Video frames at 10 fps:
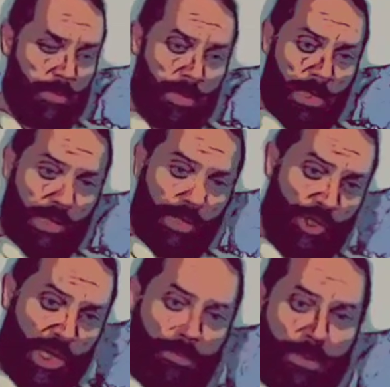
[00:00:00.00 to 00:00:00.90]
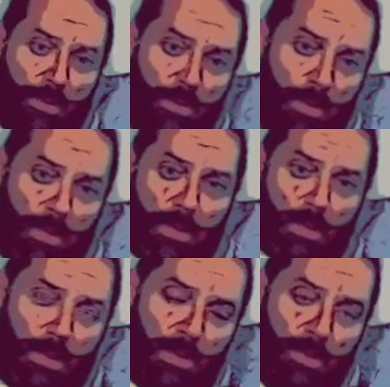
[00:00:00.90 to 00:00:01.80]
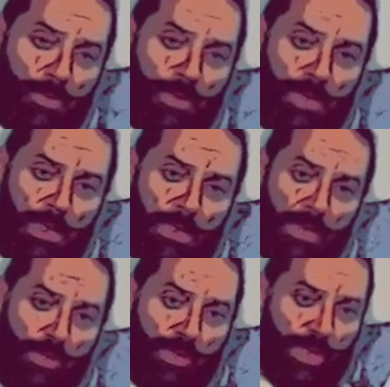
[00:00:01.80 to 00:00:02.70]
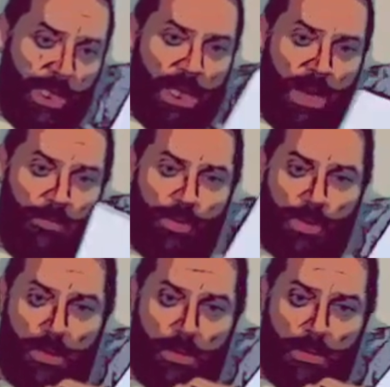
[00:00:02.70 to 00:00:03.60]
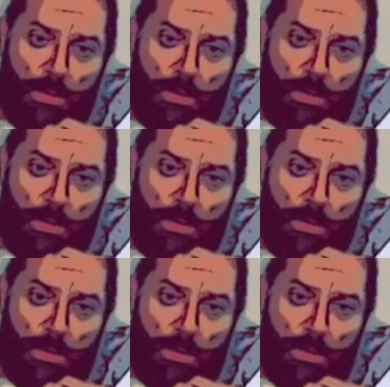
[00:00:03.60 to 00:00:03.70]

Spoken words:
cut a shape within it, and you see everything